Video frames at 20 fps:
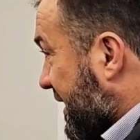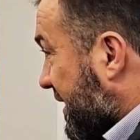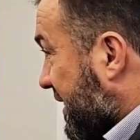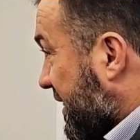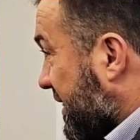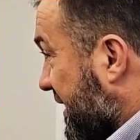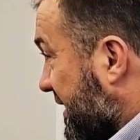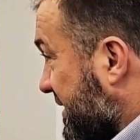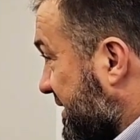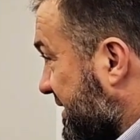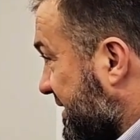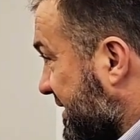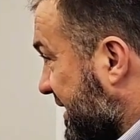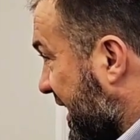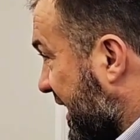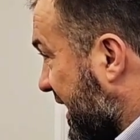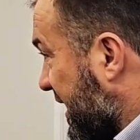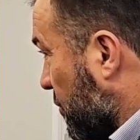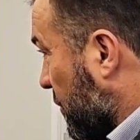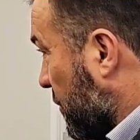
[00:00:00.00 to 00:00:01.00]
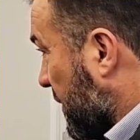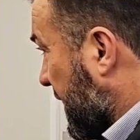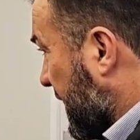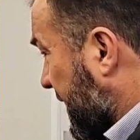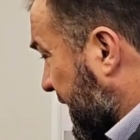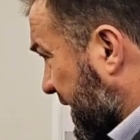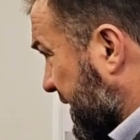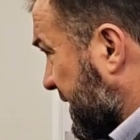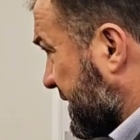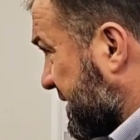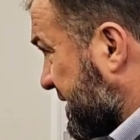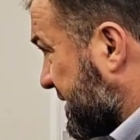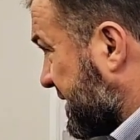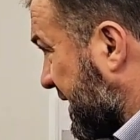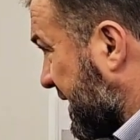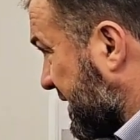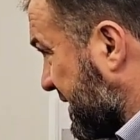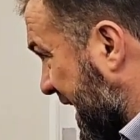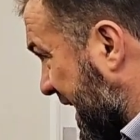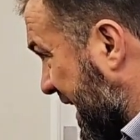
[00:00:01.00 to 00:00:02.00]
This highway, let's
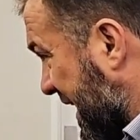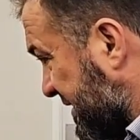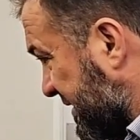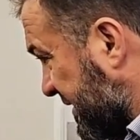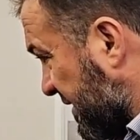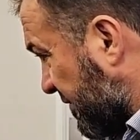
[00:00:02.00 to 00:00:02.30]
say, has